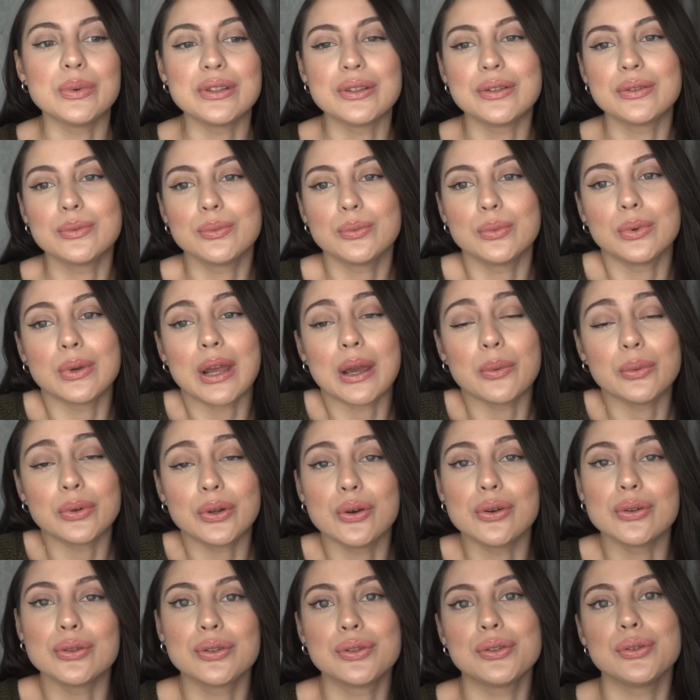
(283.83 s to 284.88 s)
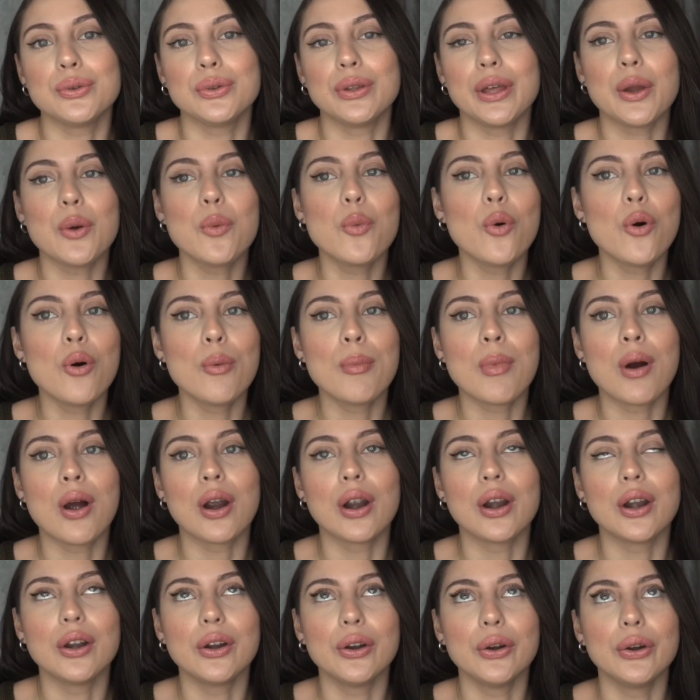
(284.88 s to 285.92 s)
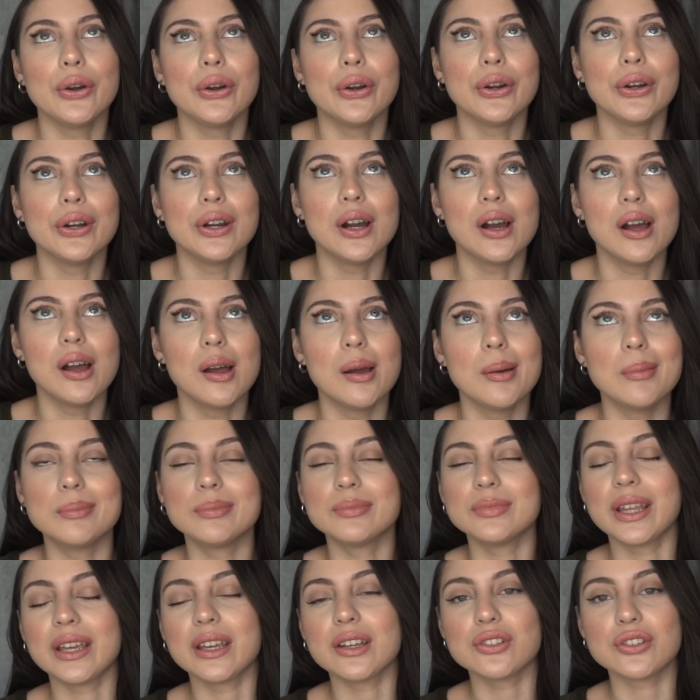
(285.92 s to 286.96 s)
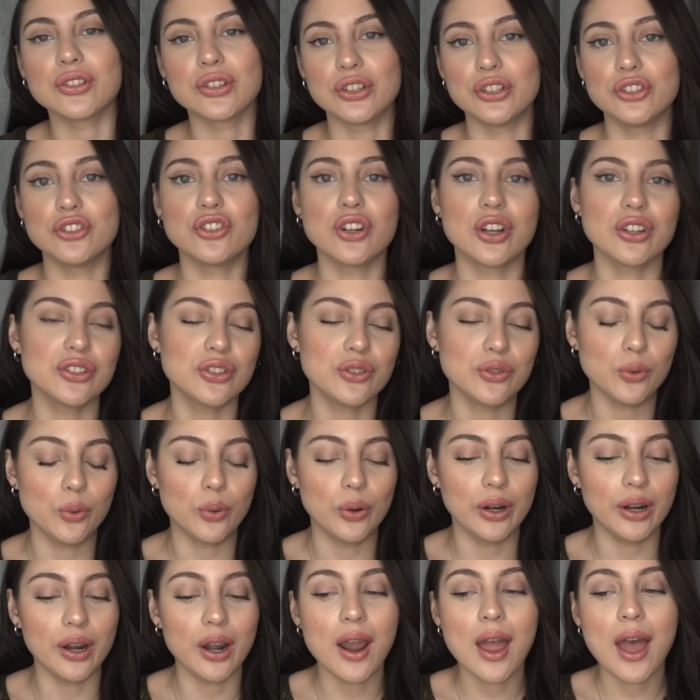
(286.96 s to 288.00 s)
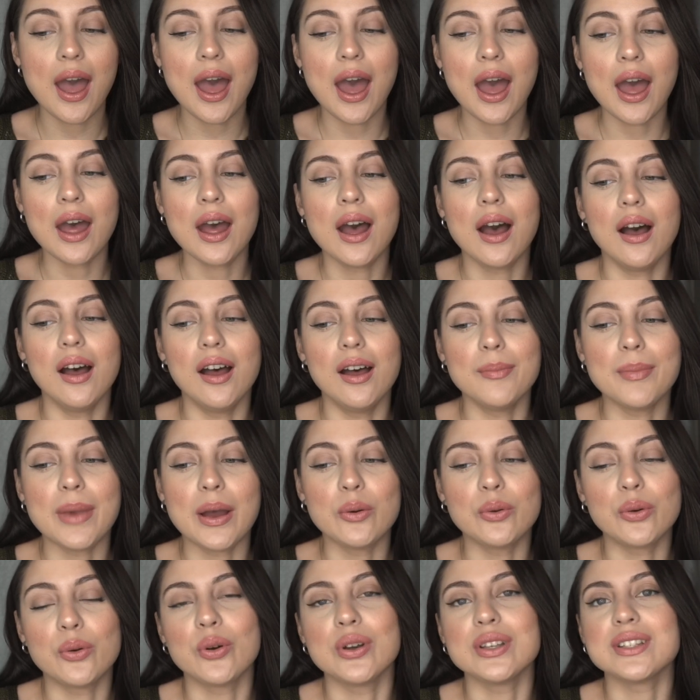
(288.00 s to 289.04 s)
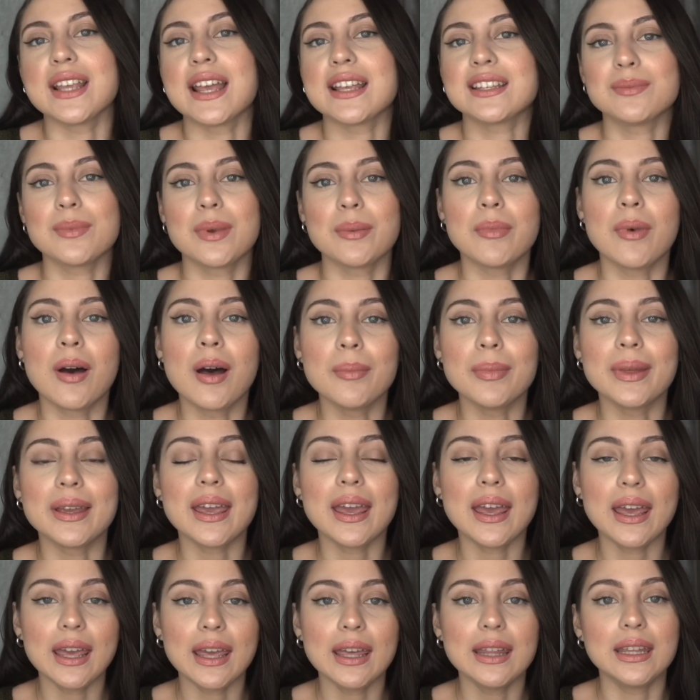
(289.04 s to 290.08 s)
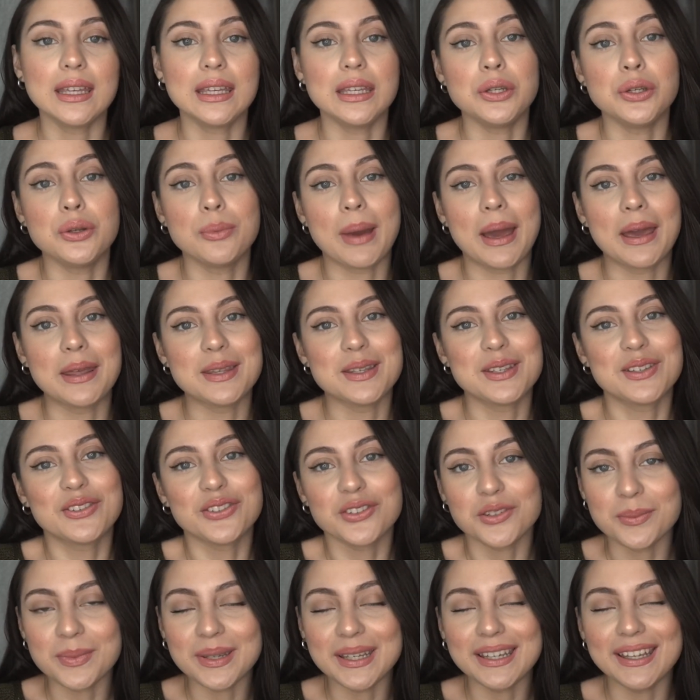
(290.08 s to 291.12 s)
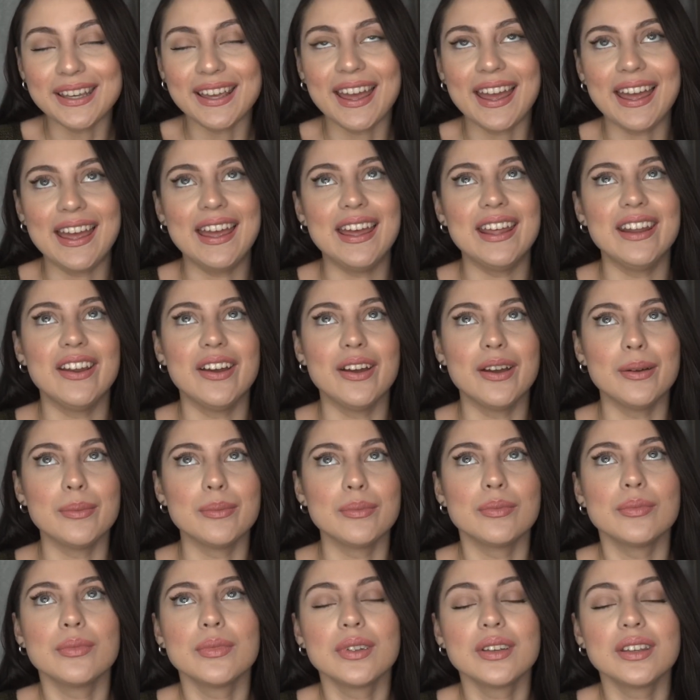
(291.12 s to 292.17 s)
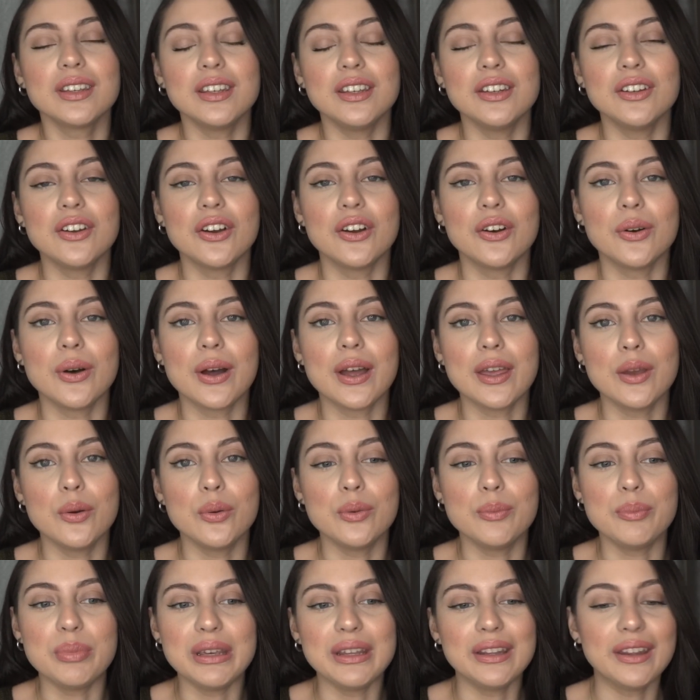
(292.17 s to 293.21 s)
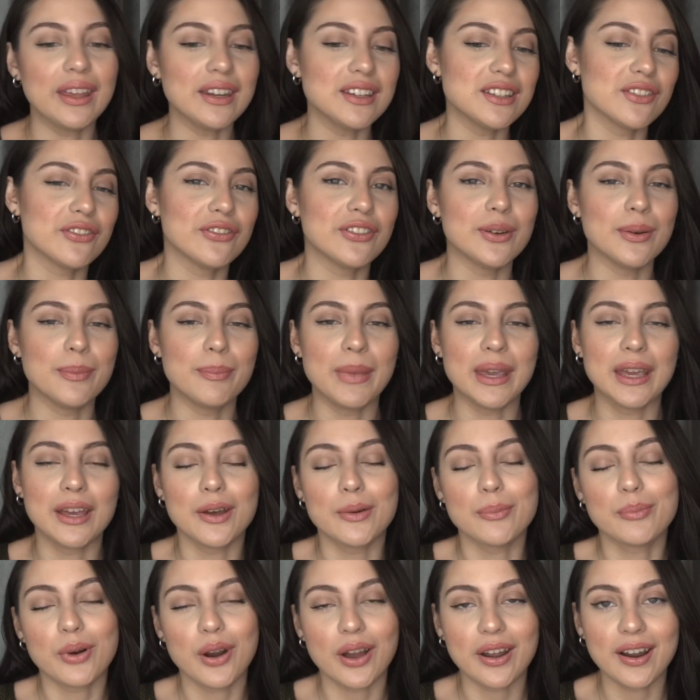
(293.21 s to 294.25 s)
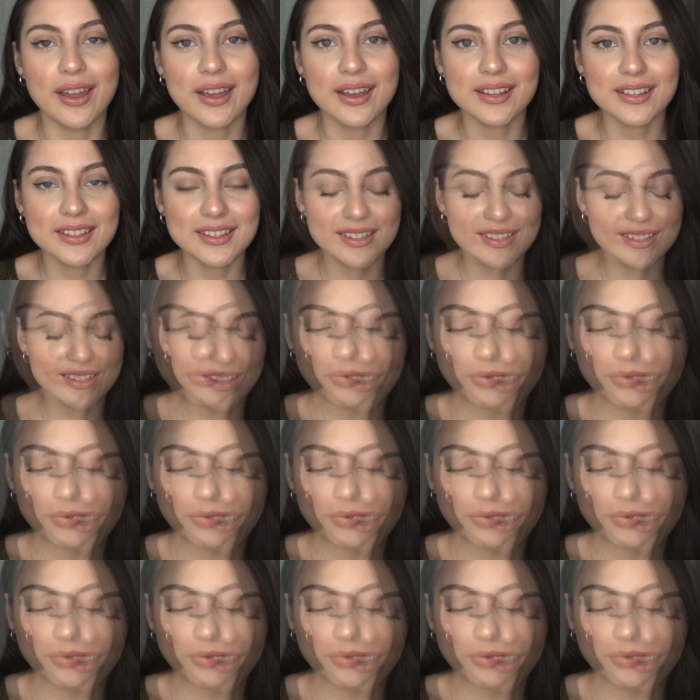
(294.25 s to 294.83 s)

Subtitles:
when I would go to like Walmart or like a certain drugstore, I would always ask my mom, like, hey, like, can you buy this for me? And it would be like different makeup products.